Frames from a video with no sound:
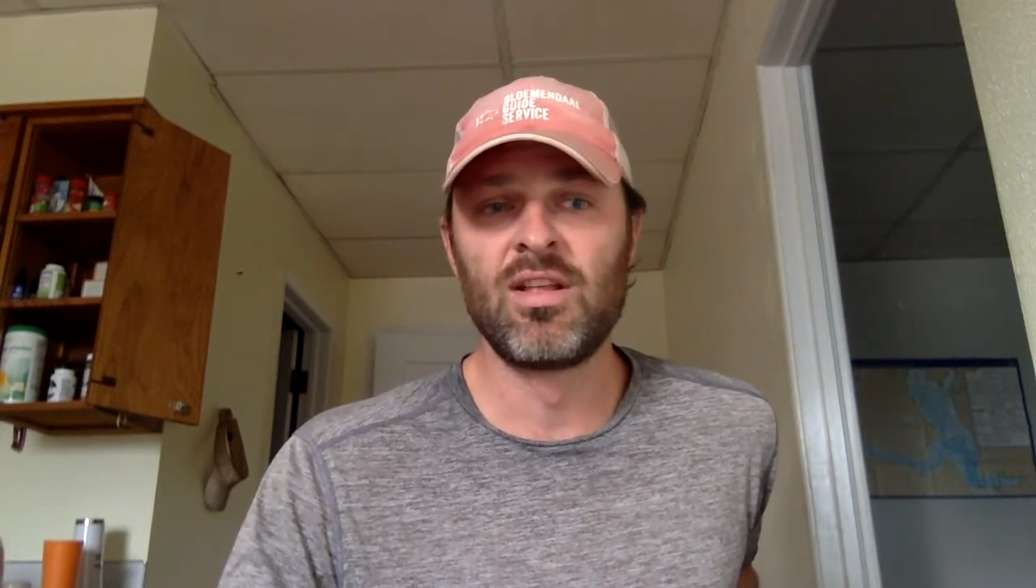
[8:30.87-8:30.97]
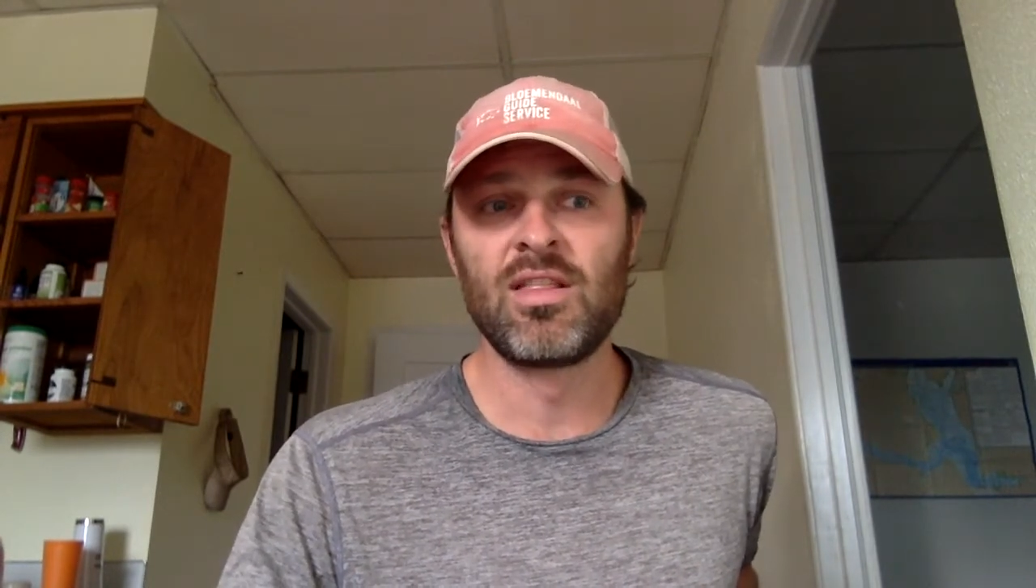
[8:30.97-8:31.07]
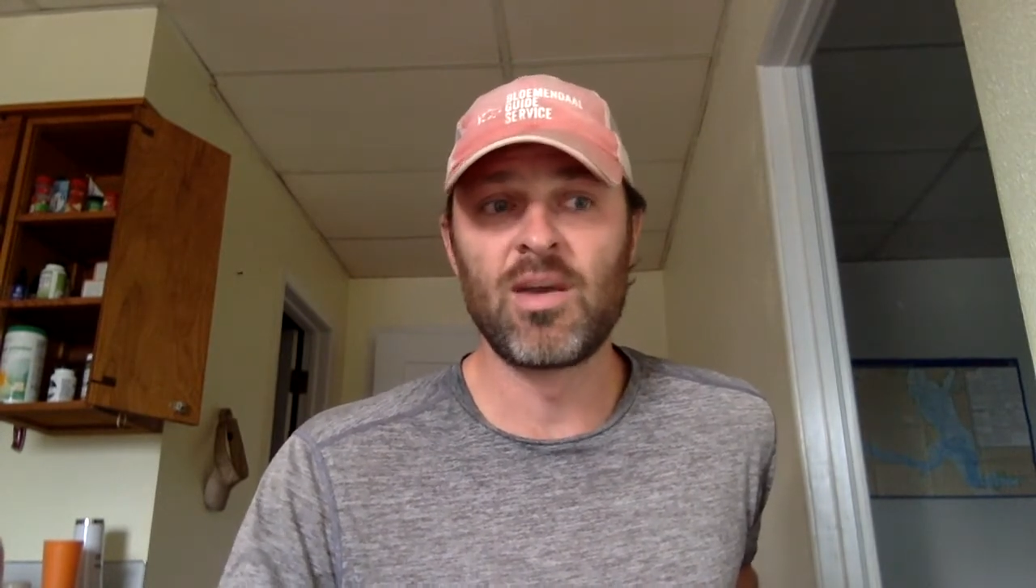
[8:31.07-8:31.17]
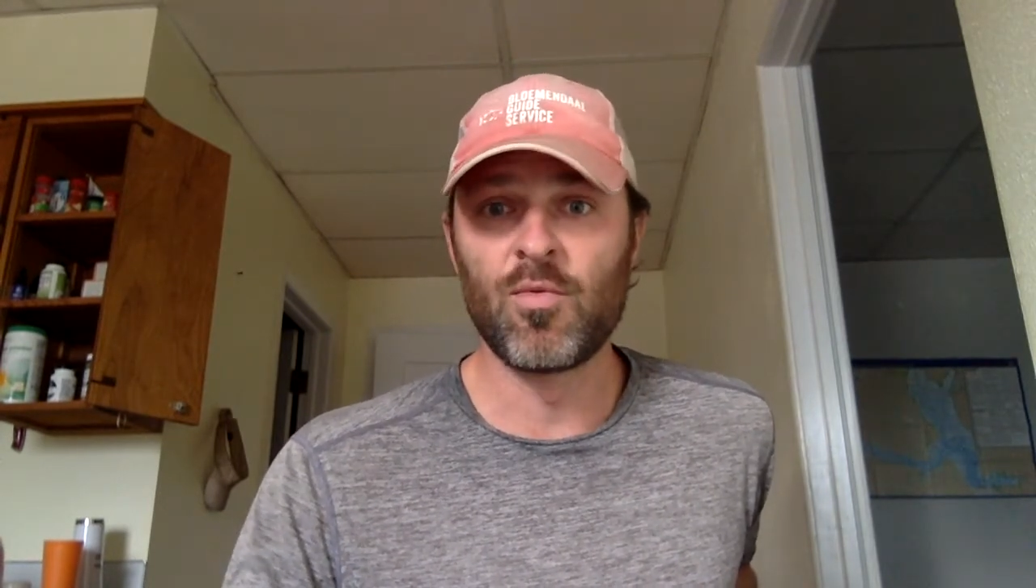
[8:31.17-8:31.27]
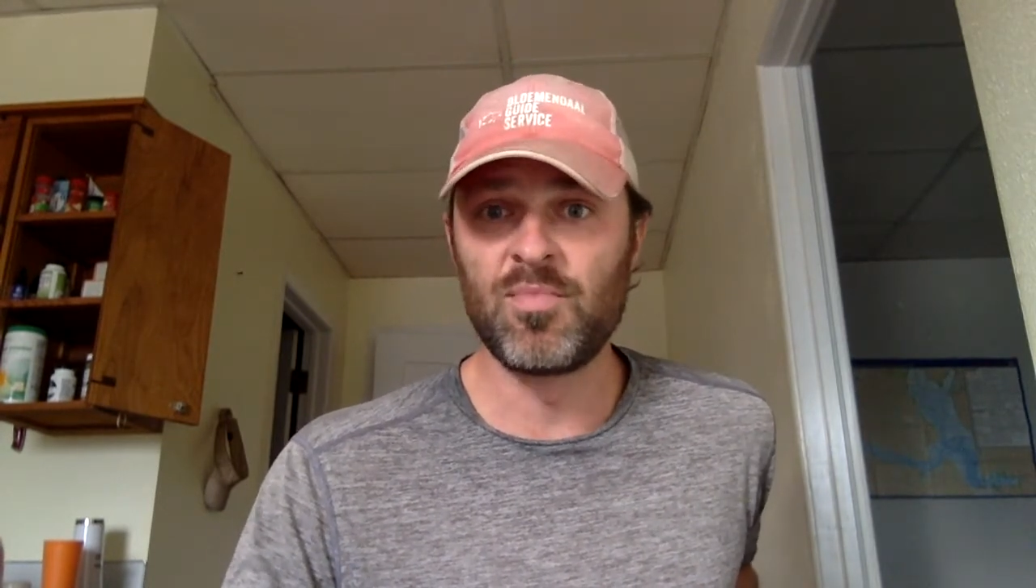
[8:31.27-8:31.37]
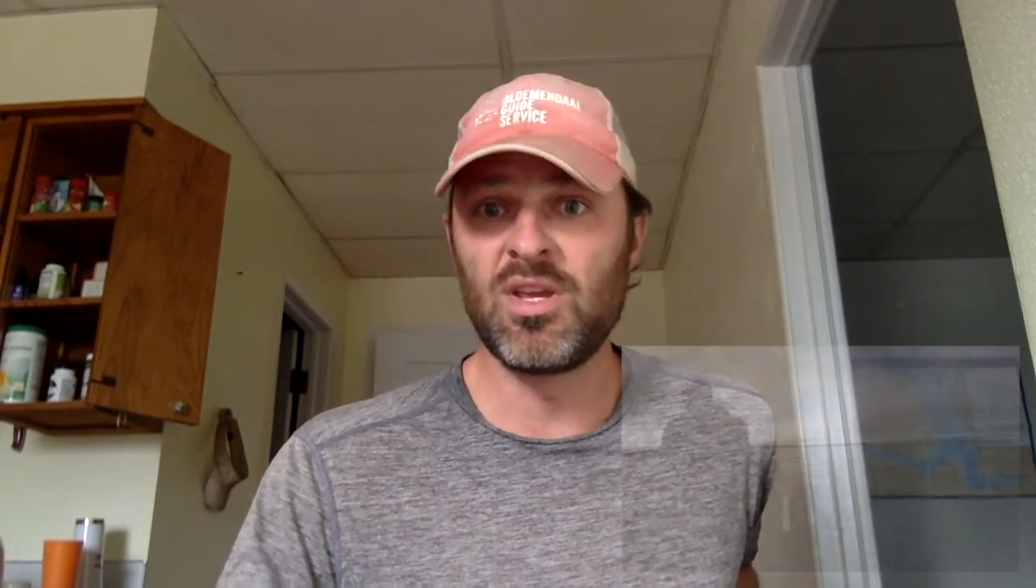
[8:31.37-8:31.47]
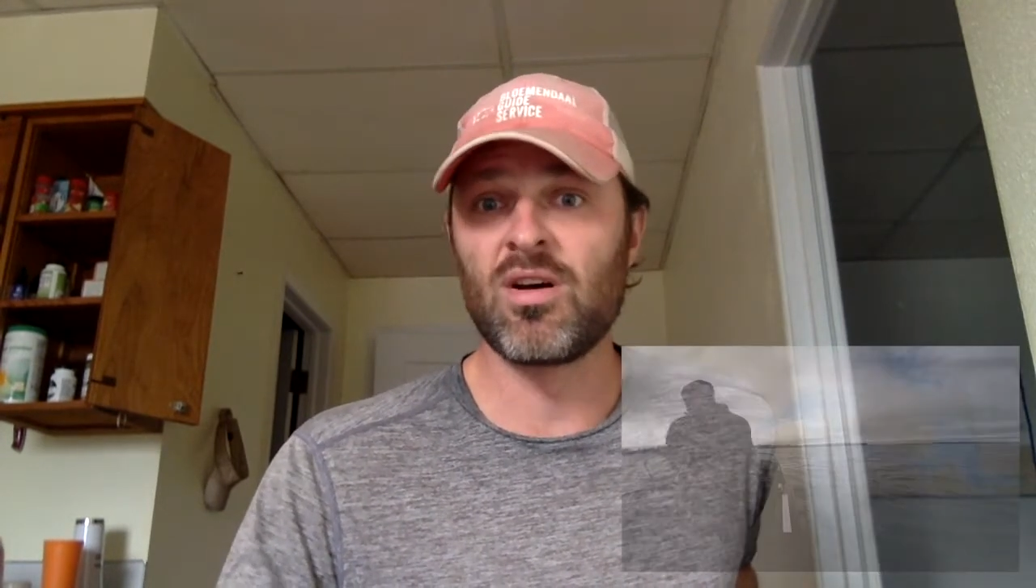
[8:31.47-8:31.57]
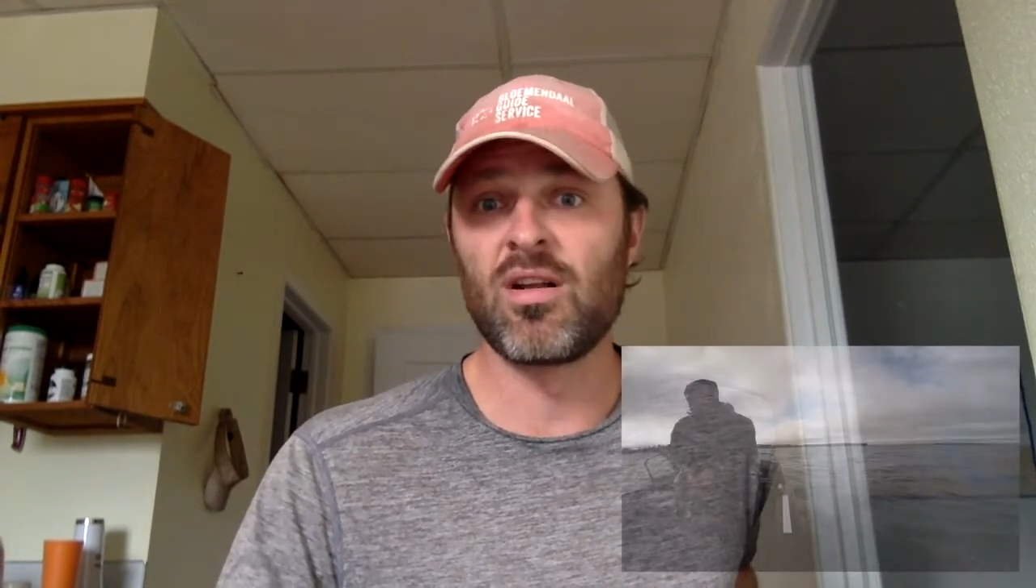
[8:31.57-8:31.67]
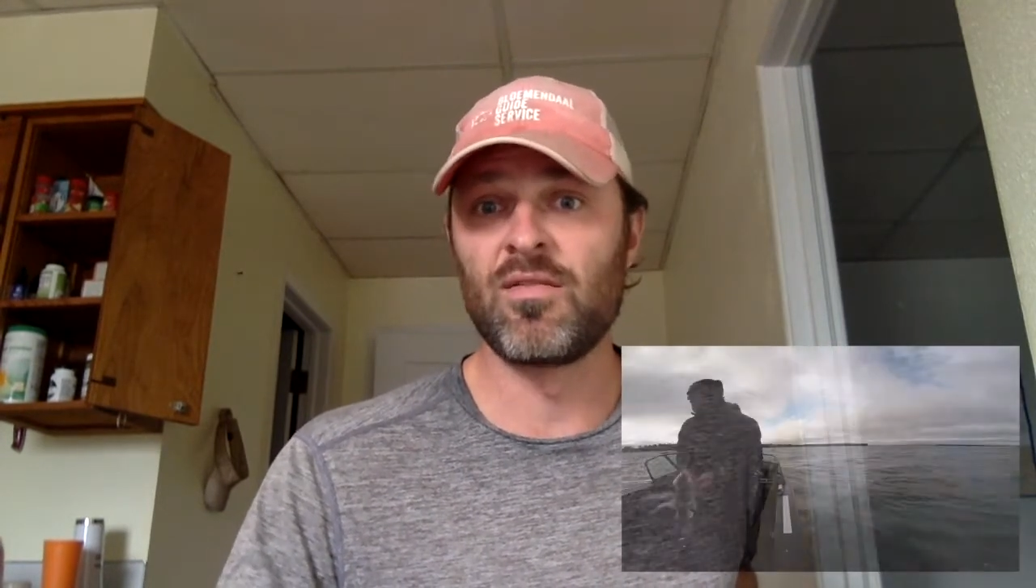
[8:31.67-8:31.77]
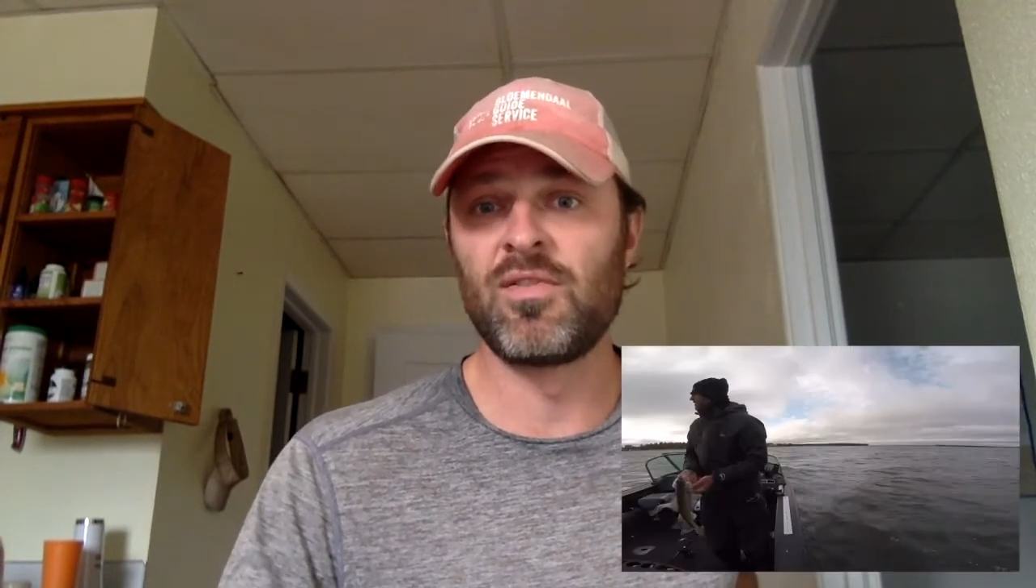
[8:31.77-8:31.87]
that will be
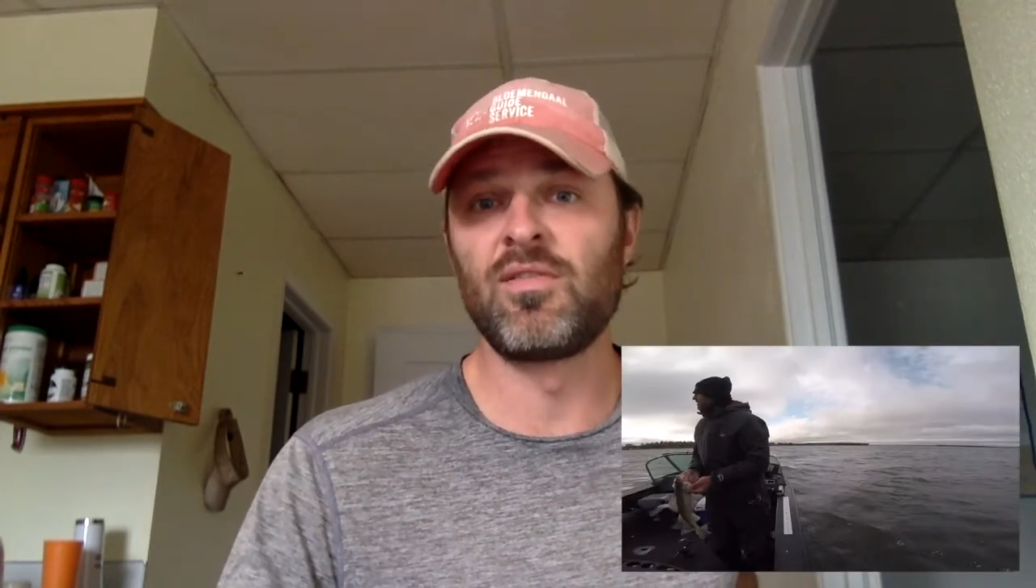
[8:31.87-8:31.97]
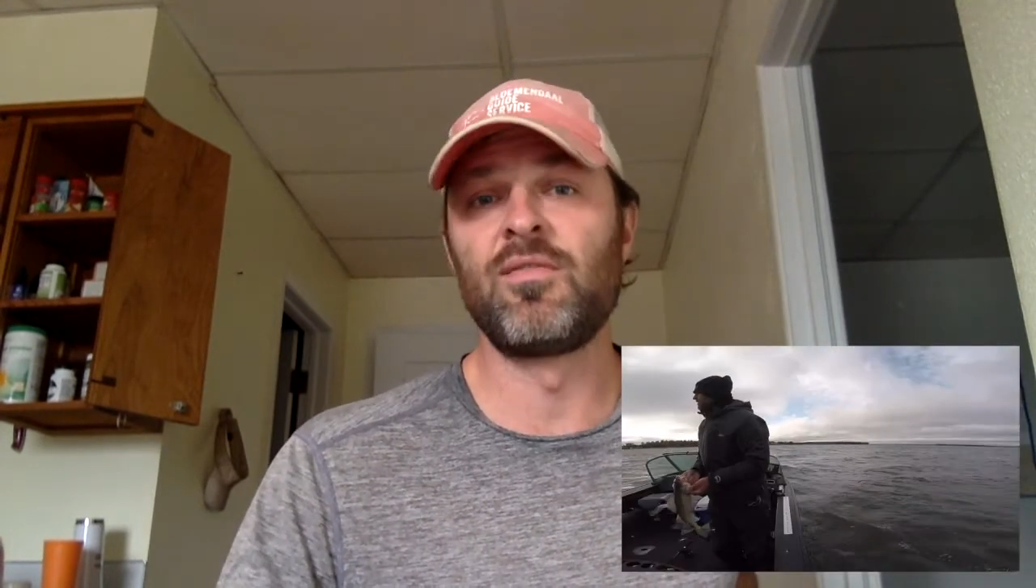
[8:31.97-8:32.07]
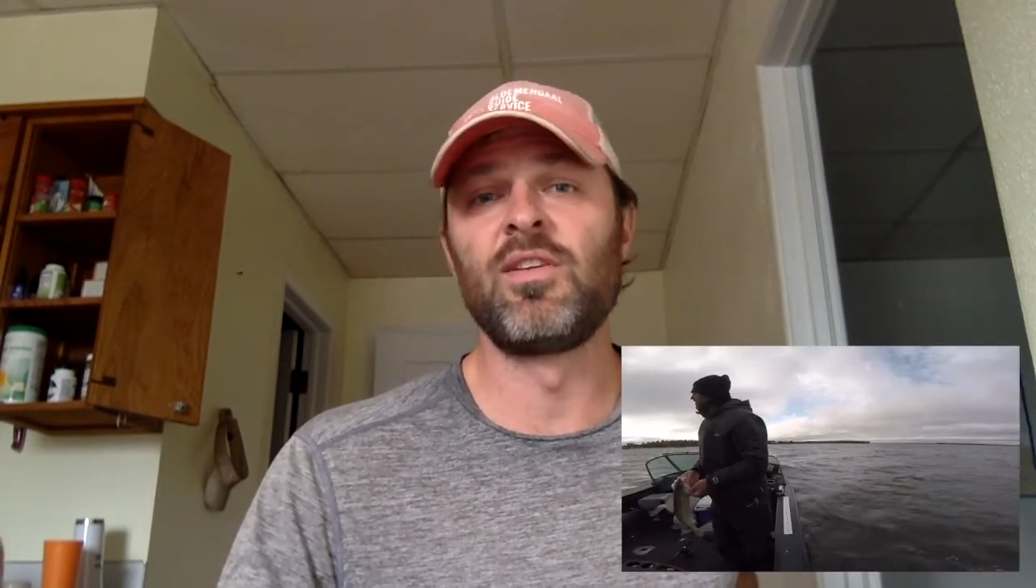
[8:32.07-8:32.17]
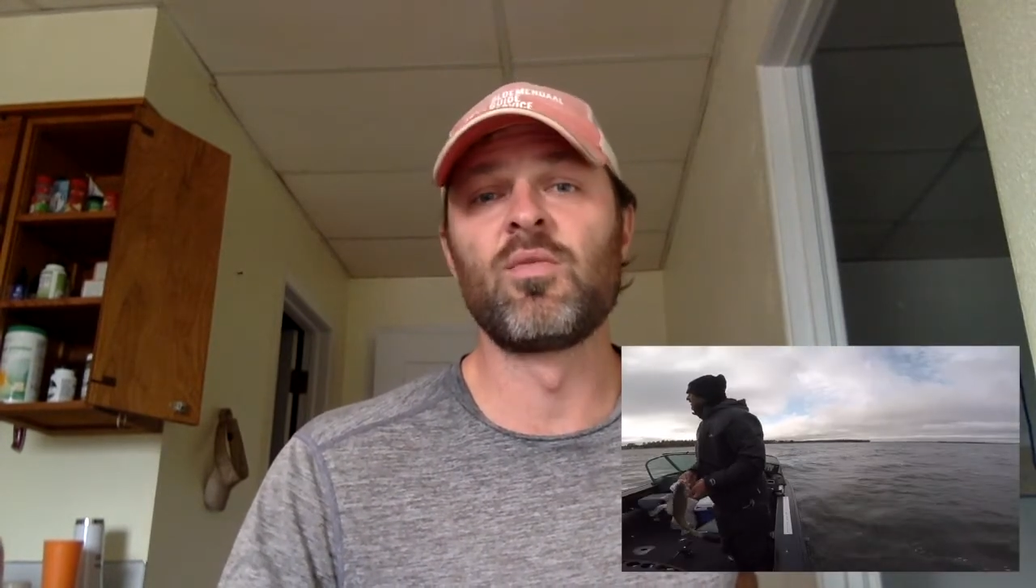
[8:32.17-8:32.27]
caught in 50 feet